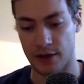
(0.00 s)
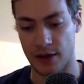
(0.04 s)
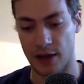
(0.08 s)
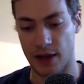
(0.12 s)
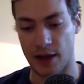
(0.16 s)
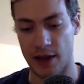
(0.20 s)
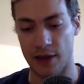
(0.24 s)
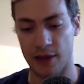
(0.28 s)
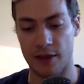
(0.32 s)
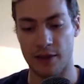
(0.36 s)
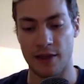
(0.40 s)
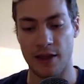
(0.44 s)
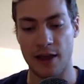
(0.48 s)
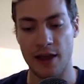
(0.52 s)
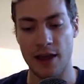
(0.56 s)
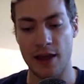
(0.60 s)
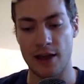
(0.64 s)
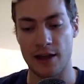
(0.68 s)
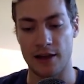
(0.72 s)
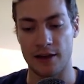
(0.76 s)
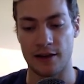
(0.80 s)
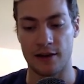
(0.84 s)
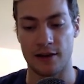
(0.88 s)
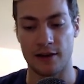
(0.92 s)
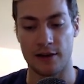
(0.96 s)
And
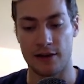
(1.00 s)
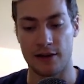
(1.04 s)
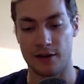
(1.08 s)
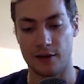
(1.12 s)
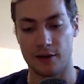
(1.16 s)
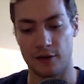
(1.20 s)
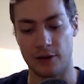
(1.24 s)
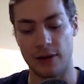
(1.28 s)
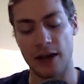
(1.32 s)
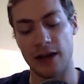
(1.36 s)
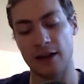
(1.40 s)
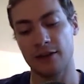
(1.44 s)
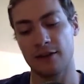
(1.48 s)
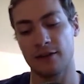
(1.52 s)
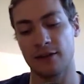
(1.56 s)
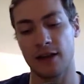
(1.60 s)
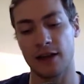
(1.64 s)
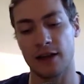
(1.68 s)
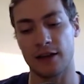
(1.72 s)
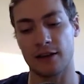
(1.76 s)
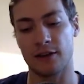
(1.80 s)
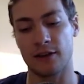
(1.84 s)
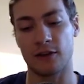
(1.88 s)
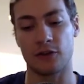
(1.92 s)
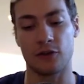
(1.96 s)
then, so that's
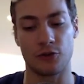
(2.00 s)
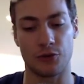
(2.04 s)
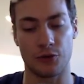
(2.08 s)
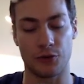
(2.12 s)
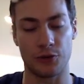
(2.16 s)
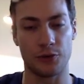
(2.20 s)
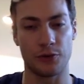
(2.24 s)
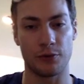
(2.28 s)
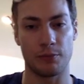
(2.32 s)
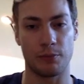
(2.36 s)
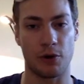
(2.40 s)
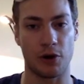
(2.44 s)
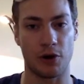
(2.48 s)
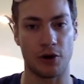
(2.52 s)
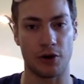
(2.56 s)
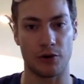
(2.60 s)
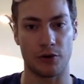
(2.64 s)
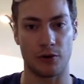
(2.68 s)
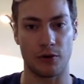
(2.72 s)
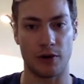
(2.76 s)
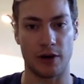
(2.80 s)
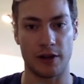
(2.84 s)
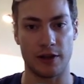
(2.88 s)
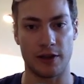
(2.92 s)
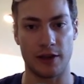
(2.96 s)
like the truth
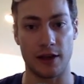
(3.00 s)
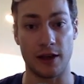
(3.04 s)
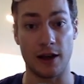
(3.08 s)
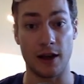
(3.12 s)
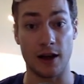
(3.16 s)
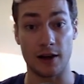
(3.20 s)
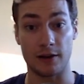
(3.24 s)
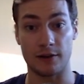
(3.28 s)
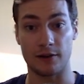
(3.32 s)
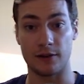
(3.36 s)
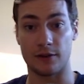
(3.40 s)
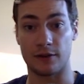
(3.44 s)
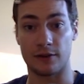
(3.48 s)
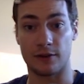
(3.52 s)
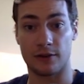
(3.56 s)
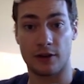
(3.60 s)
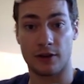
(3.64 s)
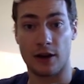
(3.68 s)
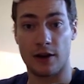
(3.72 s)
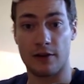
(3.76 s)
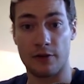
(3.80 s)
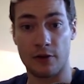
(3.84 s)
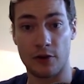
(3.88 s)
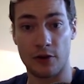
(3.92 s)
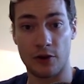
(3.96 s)
part, right? They
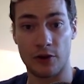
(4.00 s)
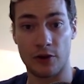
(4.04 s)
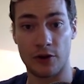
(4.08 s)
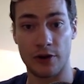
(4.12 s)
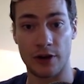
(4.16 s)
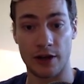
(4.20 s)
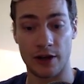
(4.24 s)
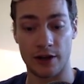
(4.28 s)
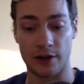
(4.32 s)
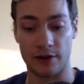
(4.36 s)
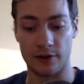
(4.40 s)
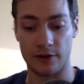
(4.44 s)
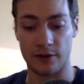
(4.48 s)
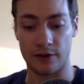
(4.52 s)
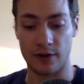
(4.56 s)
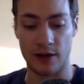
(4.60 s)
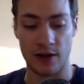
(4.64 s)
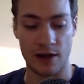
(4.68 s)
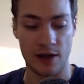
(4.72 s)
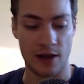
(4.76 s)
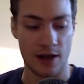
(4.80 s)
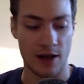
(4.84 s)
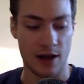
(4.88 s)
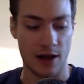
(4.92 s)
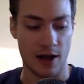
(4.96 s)
discovered and
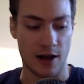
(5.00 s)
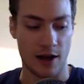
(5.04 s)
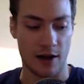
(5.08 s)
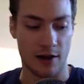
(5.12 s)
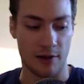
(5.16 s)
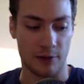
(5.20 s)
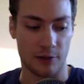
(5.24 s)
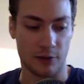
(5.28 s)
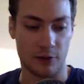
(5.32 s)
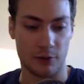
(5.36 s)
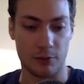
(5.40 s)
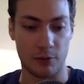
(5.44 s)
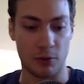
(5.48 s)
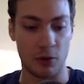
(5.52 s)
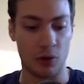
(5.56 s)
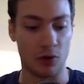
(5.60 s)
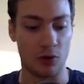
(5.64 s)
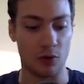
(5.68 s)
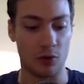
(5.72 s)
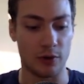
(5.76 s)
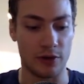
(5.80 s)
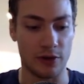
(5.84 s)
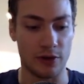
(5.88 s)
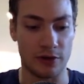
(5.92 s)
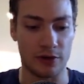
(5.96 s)
um, spoke
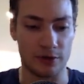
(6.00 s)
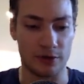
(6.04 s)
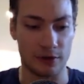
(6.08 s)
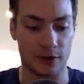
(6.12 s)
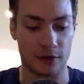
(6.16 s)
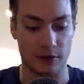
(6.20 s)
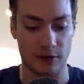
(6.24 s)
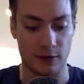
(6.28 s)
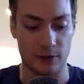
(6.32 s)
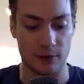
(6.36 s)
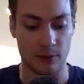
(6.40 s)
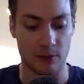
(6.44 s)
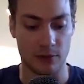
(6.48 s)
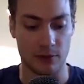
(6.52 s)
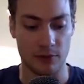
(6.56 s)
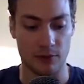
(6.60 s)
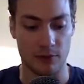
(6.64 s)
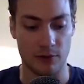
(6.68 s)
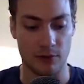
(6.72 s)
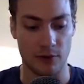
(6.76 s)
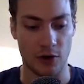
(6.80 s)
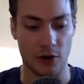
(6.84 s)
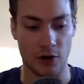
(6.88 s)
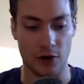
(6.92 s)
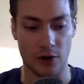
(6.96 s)
with the victims
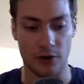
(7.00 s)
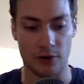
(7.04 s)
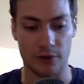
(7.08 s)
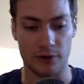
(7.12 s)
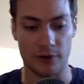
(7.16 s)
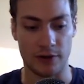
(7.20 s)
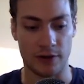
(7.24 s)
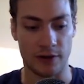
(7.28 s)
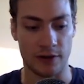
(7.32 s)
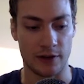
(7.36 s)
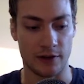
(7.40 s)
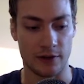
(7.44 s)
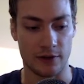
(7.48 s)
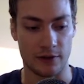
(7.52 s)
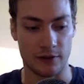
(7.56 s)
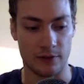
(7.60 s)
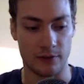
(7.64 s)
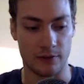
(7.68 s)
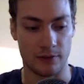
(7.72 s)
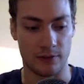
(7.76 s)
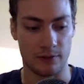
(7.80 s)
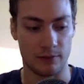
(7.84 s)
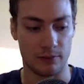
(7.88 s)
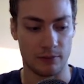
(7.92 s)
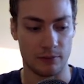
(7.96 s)
involved and
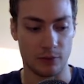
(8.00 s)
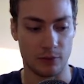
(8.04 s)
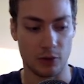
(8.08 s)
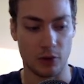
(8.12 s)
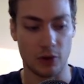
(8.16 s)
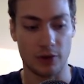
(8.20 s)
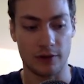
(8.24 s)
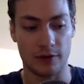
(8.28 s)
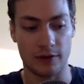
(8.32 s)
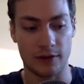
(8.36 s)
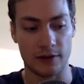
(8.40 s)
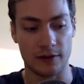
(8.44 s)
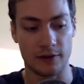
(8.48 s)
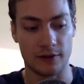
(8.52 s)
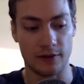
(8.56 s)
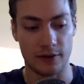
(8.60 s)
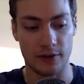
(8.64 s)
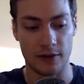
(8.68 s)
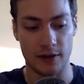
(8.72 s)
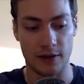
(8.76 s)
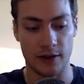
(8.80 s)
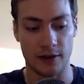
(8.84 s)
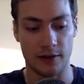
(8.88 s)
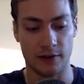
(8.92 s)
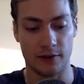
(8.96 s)
looked into
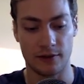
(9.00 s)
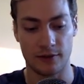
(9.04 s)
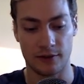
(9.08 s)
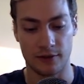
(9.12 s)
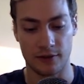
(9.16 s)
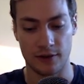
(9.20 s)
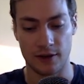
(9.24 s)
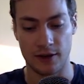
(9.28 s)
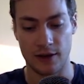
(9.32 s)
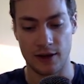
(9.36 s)
this